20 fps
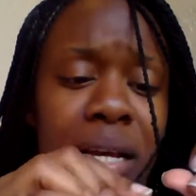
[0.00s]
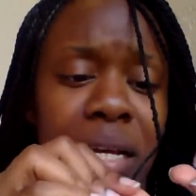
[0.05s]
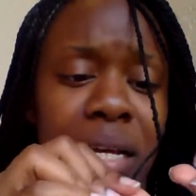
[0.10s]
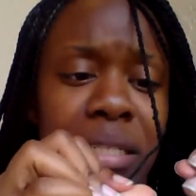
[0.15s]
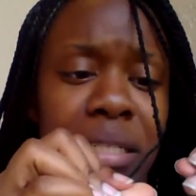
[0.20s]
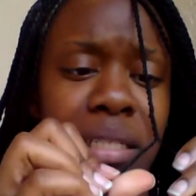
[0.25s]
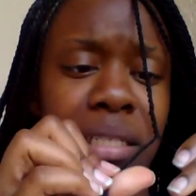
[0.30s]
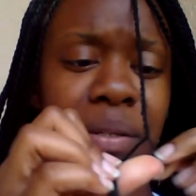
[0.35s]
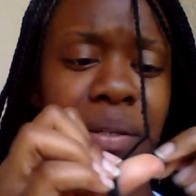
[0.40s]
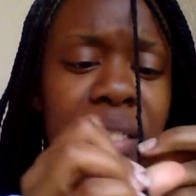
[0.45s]

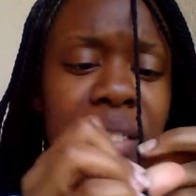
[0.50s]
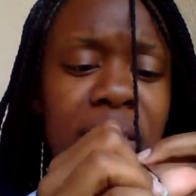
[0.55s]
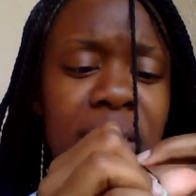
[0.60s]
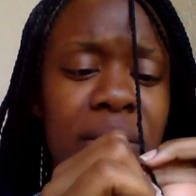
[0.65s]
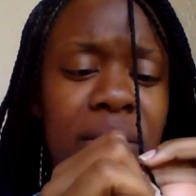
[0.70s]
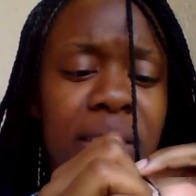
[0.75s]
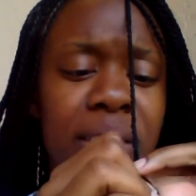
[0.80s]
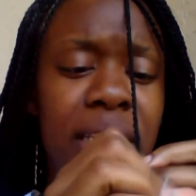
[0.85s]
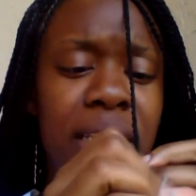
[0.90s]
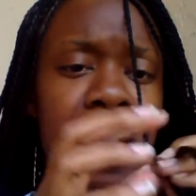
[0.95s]
So he told
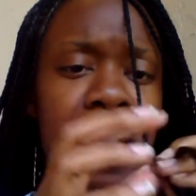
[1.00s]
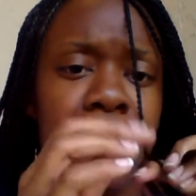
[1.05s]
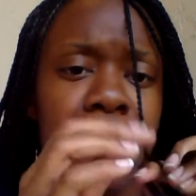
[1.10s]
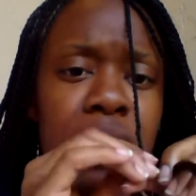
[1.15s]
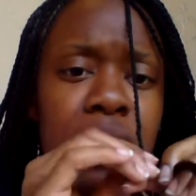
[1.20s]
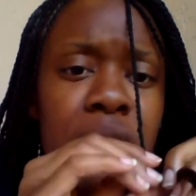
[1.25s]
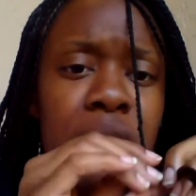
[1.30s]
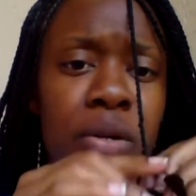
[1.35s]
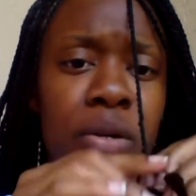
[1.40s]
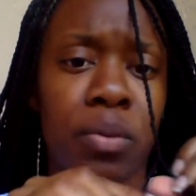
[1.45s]
us that,
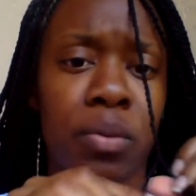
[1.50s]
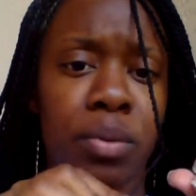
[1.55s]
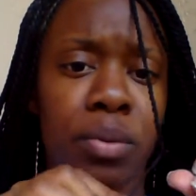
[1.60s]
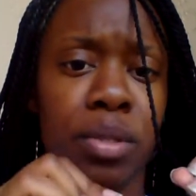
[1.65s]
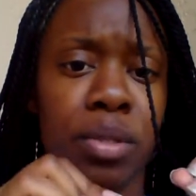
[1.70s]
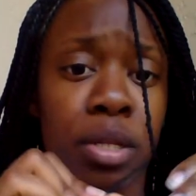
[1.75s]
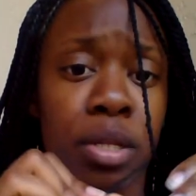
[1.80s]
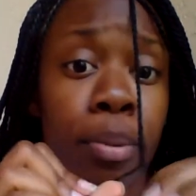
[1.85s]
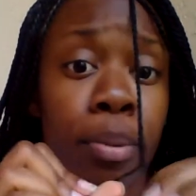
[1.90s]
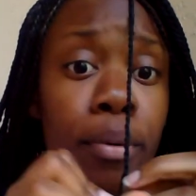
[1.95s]

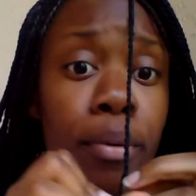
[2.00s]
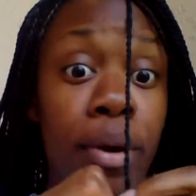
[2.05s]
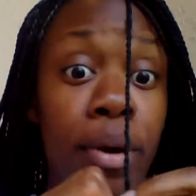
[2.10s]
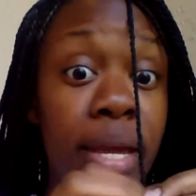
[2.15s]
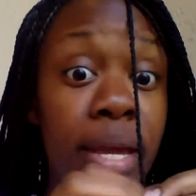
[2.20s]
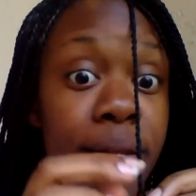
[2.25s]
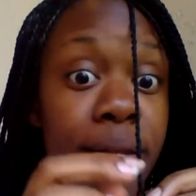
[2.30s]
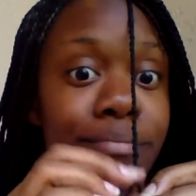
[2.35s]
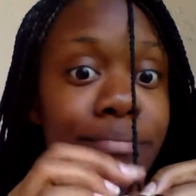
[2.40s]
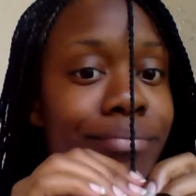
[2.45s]
the
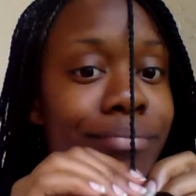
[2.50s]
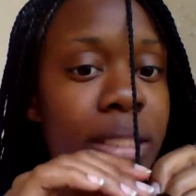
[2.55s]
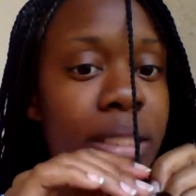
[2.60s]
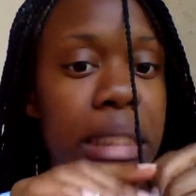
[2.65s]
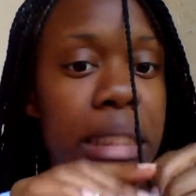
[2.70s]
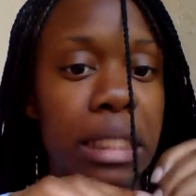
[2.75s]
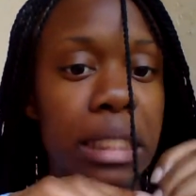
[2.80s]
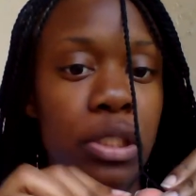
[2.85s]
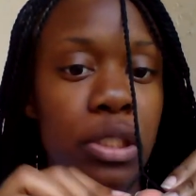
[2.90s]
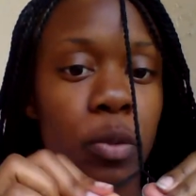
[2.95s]
boy was
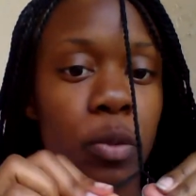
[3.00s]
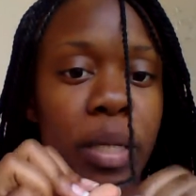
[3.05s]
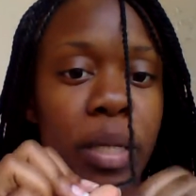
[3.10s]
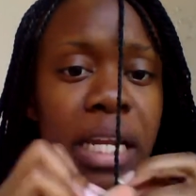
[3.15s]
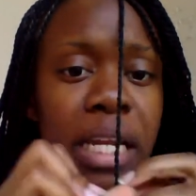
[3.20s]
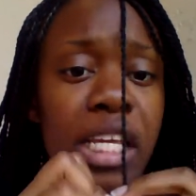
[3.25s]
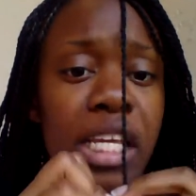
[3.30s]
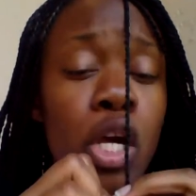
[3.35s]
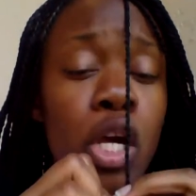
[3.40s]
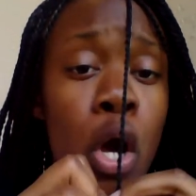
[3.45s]
not stupid,
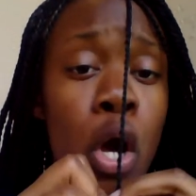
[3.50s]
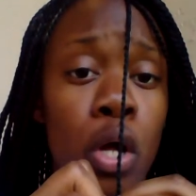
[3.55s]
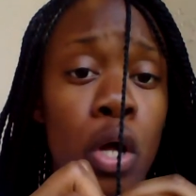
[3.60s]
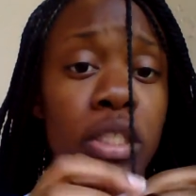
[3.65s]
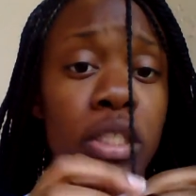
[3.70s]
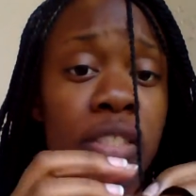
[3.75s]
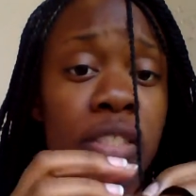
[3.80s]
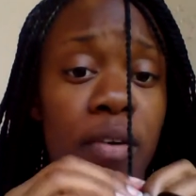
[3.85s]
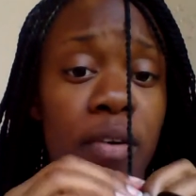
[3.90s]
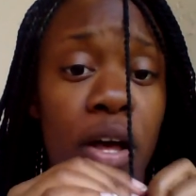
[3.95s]
and he called
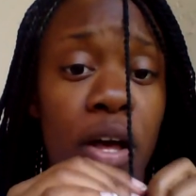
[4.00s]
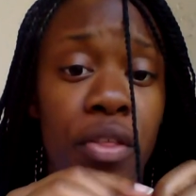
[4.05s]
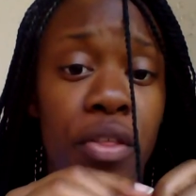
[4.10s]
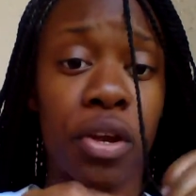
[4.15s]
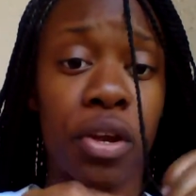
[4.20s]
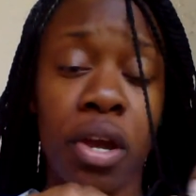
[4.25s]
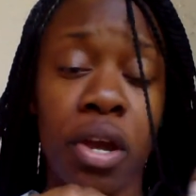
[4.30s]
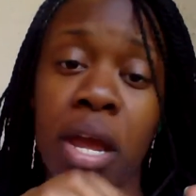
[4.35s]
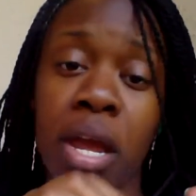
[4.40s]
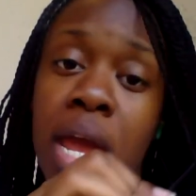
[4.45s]
his
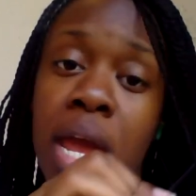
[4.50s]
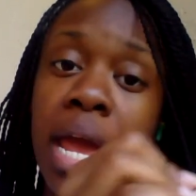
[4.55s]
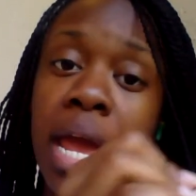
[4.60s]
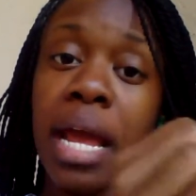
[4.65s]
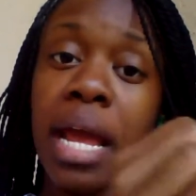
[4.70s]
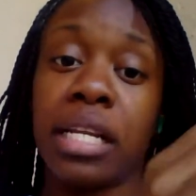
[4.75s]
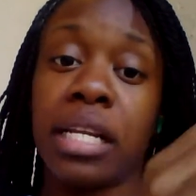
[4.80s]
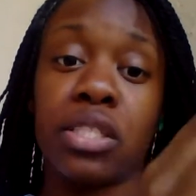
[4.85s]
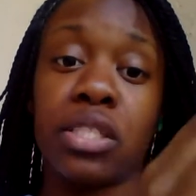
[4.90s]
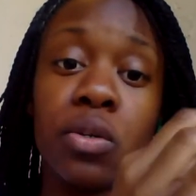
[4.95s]
father,
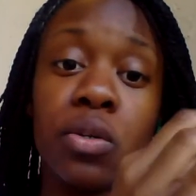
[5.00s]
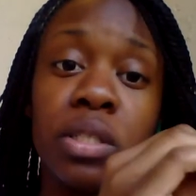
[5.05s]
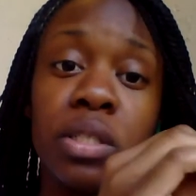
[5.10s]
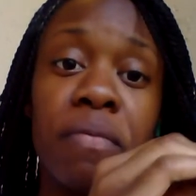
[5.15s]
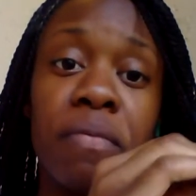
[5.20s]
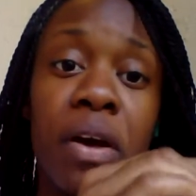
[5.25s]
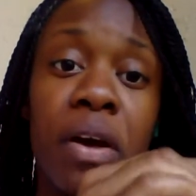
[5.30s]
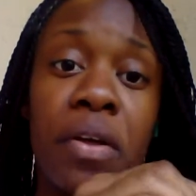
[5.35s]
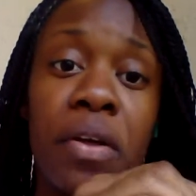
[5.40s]
and he told his father,